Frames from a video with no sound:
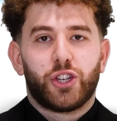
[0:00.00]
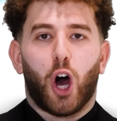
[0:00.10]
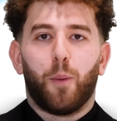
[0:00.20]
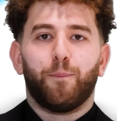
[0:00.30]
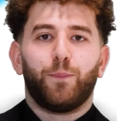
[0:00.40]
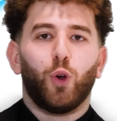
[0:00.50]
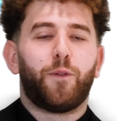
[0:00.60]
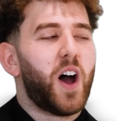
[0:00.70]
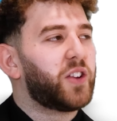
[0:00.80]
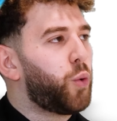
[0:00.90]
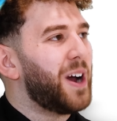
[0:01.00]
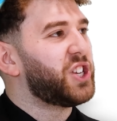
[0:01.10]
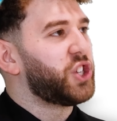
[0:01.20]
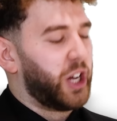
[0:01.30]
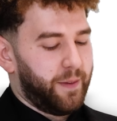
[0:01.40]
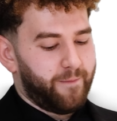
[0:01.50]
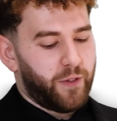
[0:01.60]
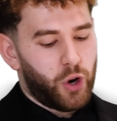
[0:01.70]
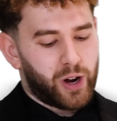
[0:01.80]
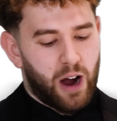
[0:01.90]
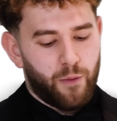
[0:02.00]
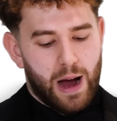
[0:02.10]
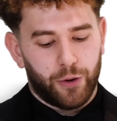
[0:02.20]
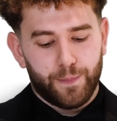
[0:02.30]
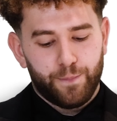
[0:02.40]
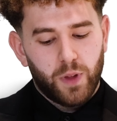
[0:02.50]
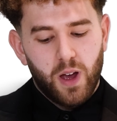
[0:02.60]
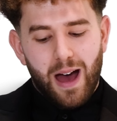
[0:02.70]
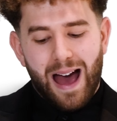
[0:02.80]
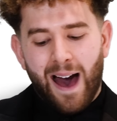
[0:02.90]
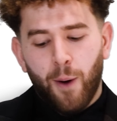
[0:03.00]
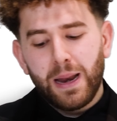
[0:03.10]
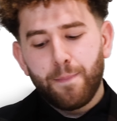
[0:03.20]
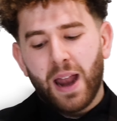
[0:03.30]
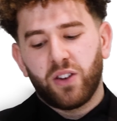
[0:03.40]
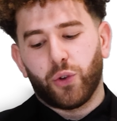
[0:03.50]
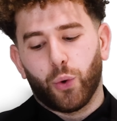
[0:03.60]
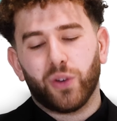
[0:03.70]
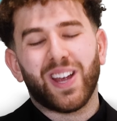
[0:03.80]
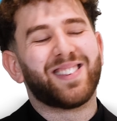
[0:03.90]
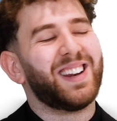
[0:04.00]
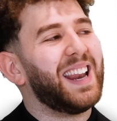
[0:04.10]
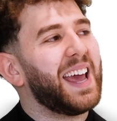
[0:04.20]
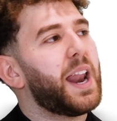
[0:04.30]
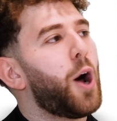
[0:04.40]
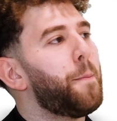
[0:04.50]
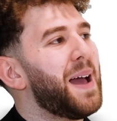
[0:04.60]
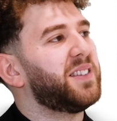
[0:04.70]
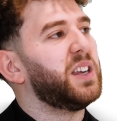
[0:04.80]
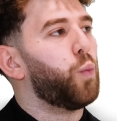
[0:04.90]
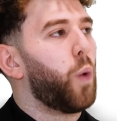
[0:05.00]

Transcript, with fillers: Tom, your first question for the knockout round. How many Ballon d'Ors has Lionel Messi